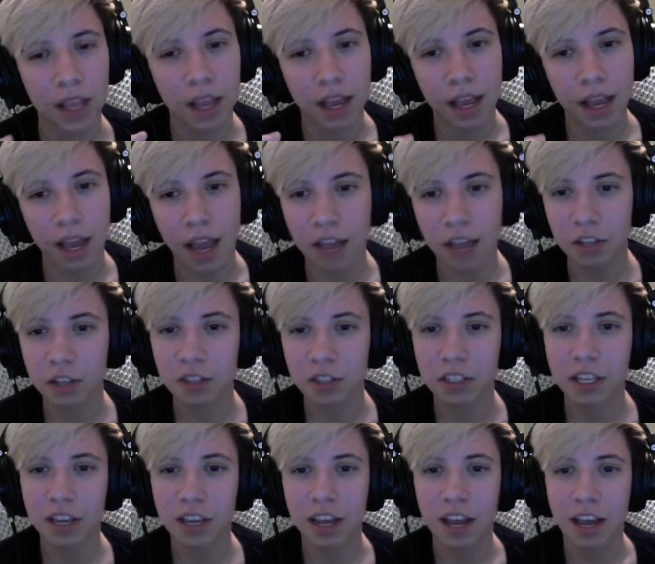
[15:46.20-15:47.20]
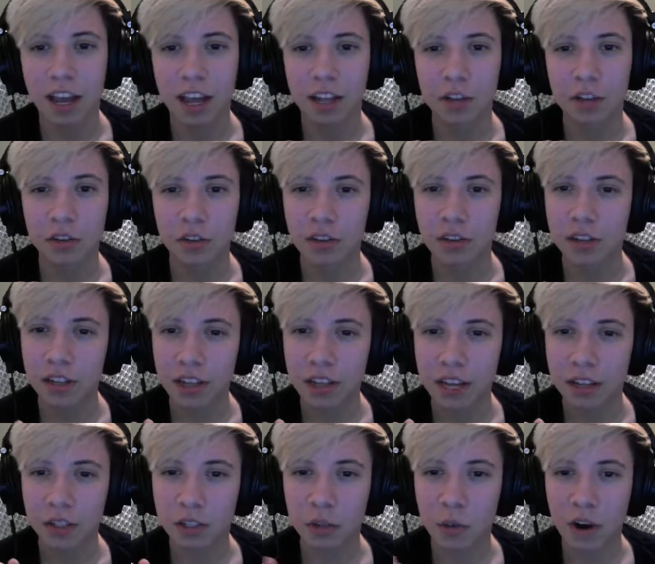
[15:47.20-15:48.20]
Actually, there's only
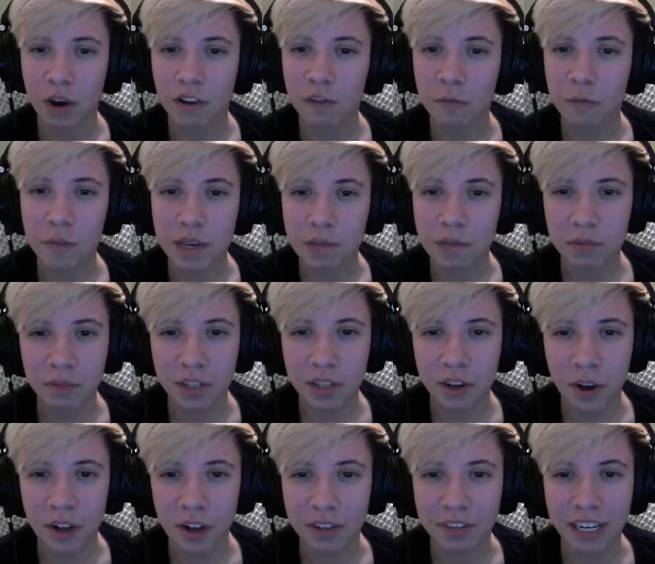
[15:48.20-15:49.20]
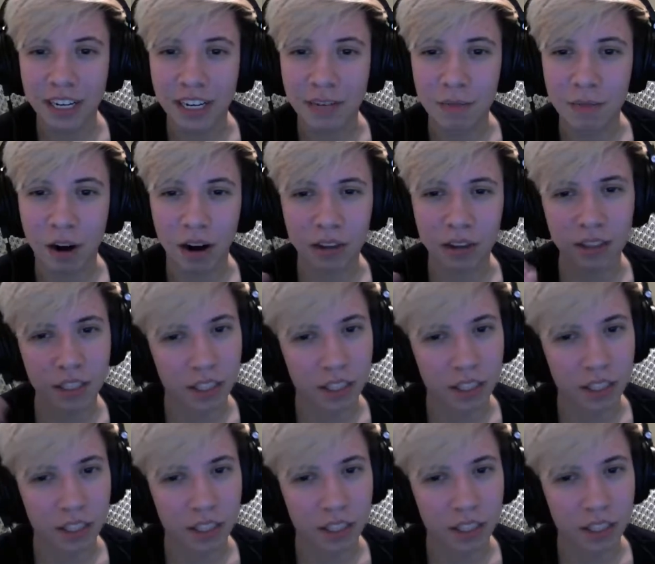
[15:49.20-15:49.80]
like 12 people in all of Kingdom Hearts,